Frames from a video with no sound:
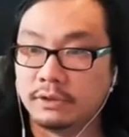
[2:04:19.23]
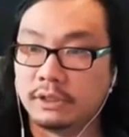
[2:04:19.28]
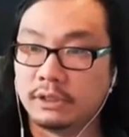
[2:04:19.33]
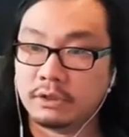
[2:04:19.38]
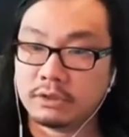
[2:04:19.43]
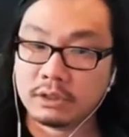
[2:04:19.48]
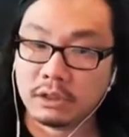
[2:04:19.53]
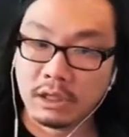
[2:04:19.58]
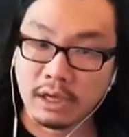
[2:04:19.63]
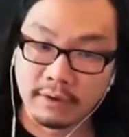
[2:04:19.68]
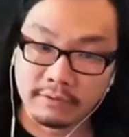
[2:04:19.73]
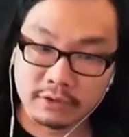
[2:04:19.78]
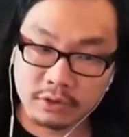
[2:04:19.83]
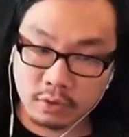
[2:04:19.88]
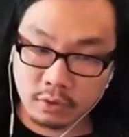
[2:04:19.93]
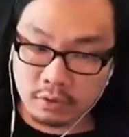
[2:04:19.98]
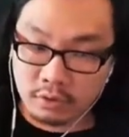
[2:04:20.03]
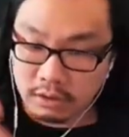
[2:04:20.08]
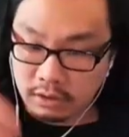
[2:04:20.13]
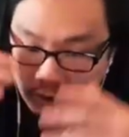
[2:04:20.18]
and there's a lot of
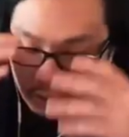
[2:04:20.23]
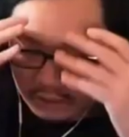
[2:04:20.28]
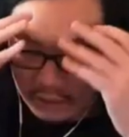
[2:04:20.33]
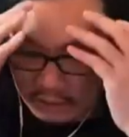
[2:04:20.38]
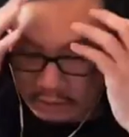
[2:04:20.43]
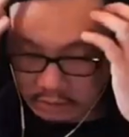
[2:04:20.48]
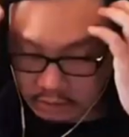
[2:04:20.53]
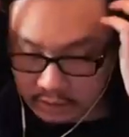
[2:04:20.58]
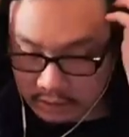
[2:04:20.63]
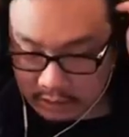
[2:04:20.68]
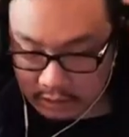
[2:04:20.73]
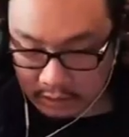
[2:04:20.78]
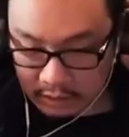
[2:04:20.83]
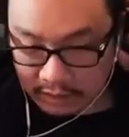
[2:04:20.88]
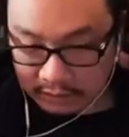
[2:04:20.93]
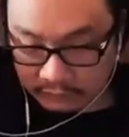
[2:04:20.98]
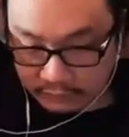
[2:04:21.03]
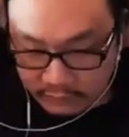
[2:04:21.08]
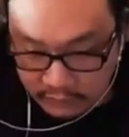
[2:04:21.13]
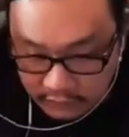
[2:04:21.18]
scrutiny that that
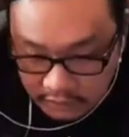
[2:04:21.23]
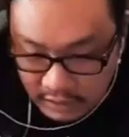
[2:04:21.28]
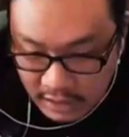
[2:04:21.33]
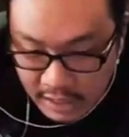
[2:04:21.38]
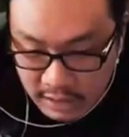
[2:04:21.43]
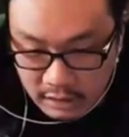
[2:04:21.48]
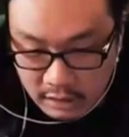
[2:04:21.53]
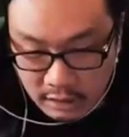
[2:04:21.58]
Netflix got.